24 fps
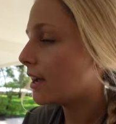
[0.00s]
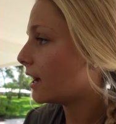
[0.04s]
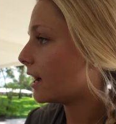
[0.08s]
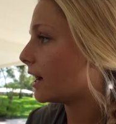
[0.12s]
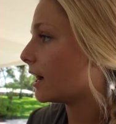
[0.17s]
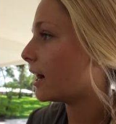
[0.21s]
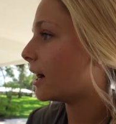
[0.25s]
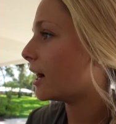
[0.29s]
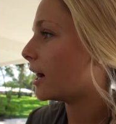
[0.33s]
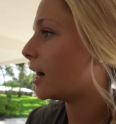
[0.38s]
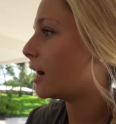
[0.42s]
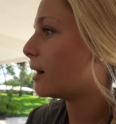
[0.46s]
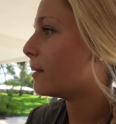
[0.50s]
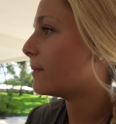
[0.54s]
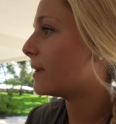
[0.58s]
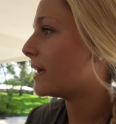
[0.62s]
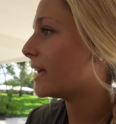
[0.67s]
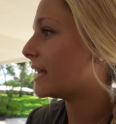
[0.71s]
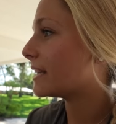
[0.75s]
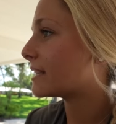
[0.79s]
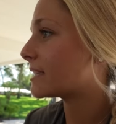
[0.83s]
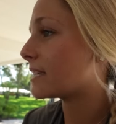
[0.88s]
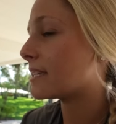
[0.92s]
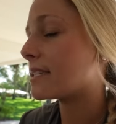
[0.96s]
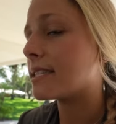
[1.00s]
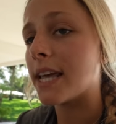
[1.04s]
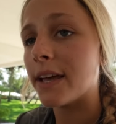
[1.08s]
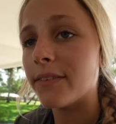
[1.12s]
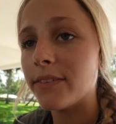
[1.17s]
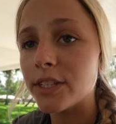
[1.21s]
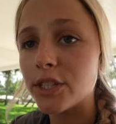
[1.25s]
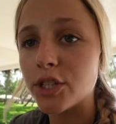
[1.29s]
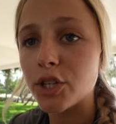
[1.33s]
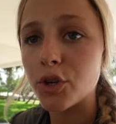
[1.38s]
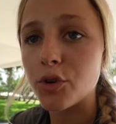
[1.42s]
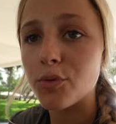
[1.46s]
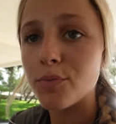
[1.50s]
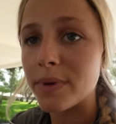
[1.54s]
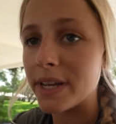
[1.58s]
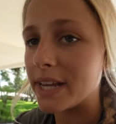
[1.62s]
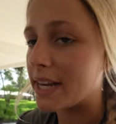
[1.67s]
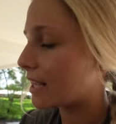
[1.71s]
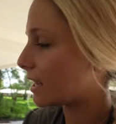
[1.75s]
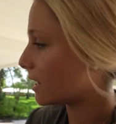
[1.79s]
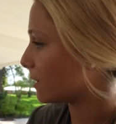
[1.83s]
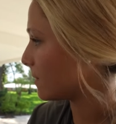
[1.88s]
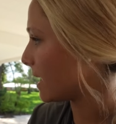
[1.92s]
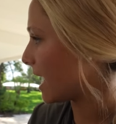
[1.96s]
Um, it's a seven two
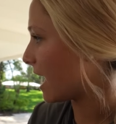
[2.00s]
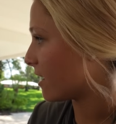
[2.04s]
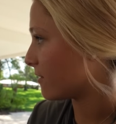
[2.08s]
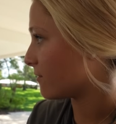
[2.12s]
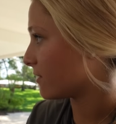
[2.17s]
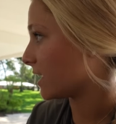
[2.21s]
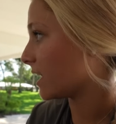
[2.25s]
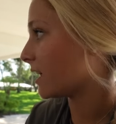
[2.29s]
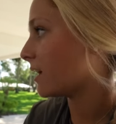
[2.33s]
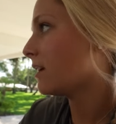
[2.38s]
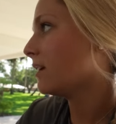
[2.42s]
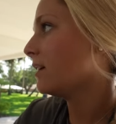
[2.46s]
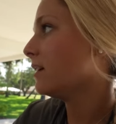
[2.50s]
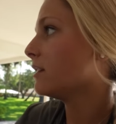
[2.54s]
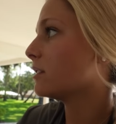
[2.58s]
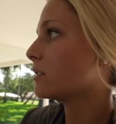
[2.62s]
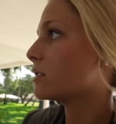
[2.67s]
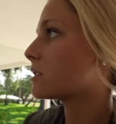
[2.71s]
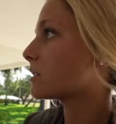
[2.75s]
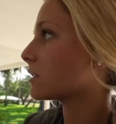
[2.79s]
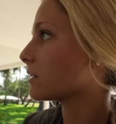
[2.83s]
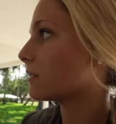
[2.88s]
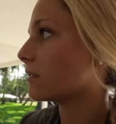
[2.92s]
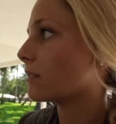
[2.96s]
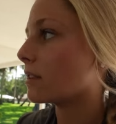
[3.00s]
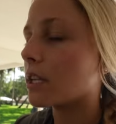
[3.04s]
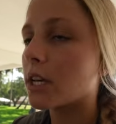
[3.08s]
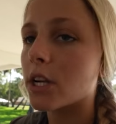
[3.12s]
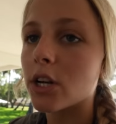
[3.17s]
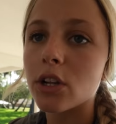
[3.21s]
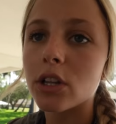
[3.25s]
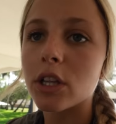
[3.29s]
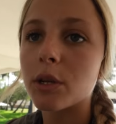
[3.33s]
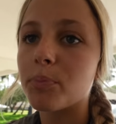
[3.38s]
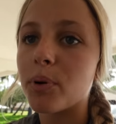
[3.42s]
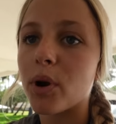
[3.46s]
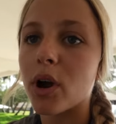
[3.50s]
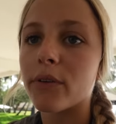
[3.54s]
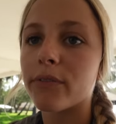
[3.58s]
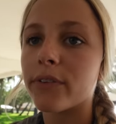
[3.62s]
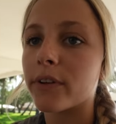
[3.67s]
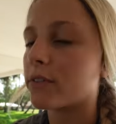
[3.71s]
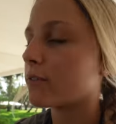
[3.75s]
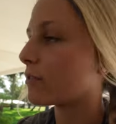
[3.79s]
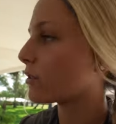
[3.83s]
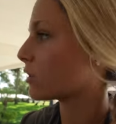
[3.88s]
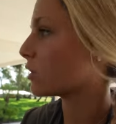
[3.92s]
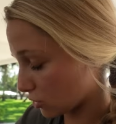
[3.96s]
medium heavy. It's literally
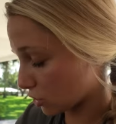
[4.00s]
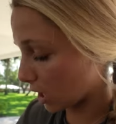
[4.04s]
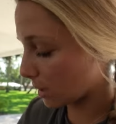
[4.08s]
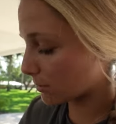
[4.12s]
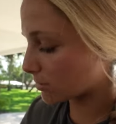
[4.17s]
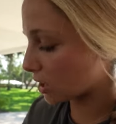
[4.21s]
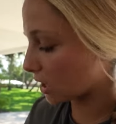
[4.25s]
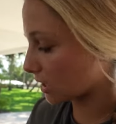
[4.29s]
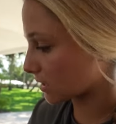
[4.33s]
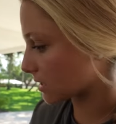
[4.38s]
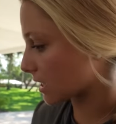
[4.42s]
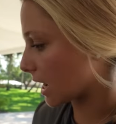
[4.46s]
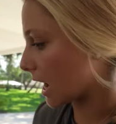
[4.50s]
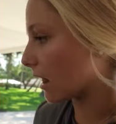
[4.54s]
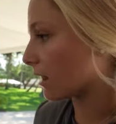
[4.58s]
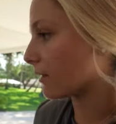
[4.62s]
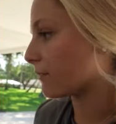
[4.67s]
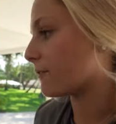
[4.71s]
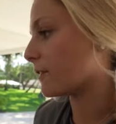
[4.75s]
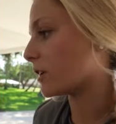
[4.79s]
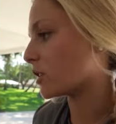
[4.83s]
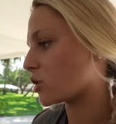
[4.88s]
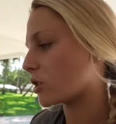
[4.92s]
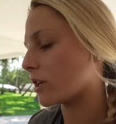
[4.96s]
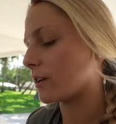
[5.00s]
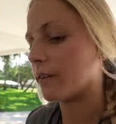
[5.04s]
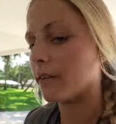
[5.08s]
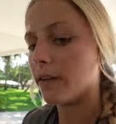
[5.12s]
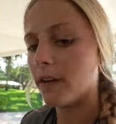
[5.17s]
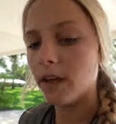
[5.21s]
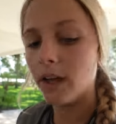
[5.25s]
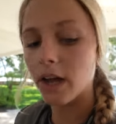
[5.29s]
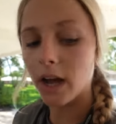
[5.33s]
perfect for the drop shot style of fishing.